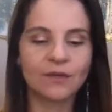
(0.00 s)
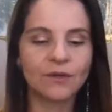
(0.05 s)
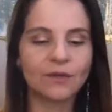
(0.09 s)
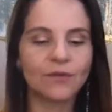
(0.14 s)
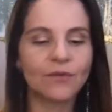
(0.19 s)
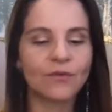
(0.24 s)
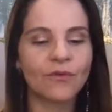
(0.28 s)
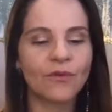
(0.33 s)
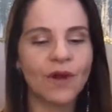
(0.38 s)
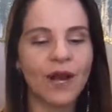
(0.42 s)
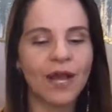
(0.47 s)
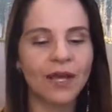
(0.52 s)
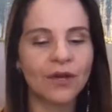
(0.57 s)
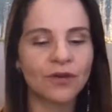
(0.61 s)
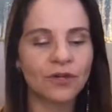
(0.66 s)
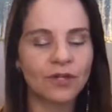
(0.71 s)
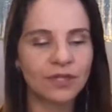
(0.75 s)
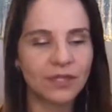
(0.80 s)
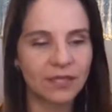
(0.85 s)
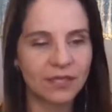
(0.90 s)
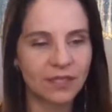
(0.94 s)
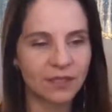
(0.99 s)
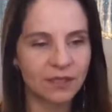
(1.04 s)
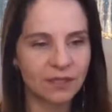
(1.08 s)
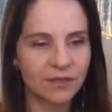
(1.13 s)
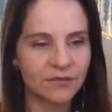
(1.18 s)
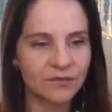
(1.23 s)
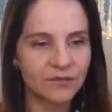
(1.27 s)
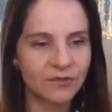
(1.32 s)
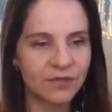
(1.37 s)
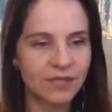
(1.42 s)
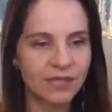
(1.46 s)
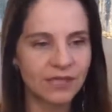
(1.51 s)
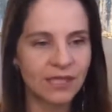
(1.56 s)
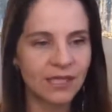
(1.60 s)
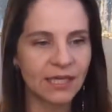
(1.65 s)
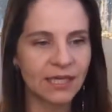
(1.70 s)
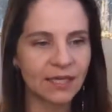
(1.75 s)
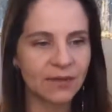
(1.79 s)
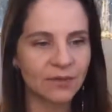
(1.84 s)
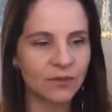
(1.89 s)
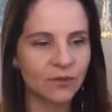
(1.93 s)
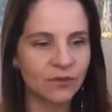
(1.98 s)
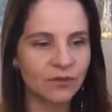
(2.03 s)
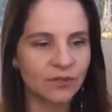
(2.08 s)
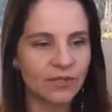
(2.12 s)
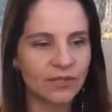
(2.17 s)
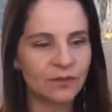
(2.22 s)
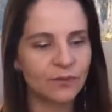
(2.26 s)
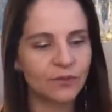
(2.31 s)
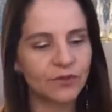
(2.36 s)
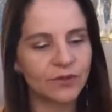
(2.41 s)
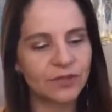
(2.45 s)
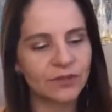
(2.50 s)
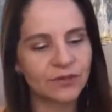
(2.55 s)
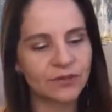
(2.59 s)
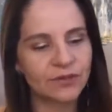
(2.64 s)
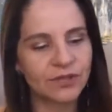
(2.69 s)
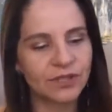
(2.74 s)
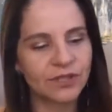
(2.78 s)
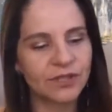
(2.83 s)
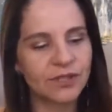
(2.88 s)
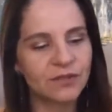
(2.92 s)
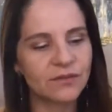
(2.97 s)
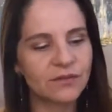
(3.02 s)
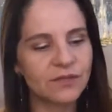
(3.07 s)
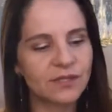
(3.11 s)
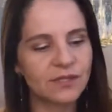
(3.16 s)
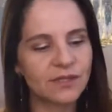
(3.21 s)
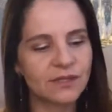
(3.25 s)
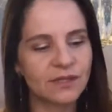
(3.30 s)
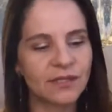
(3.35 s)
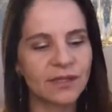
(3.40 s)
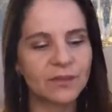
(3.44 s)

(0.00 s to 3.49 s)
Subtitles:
recording. If you see, like most Lemurian crystals,